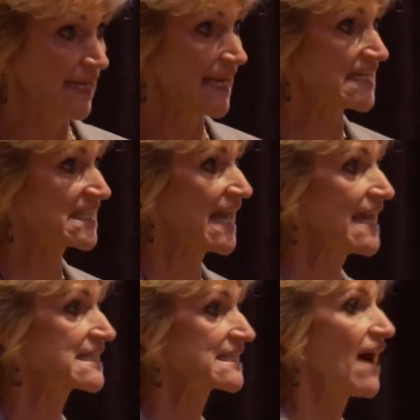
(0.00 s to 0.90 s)
it
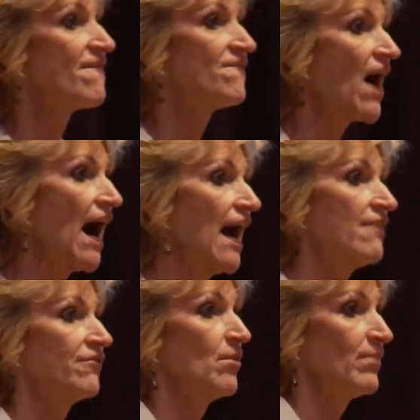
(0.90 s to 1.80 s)
takes
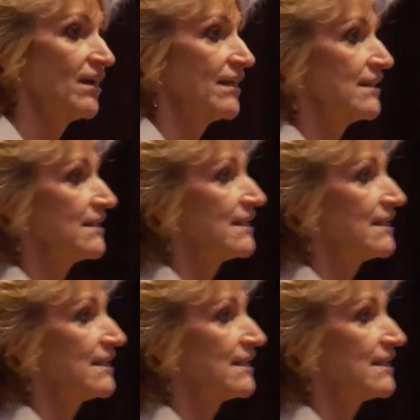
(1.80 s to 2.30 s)
five million